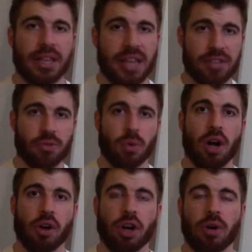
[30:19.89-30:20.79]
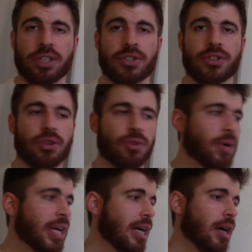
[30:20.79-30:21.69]
And that's what I'll go
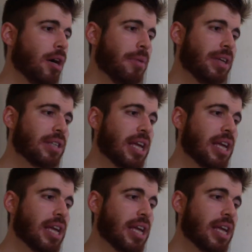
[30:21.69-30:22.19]
into um, as,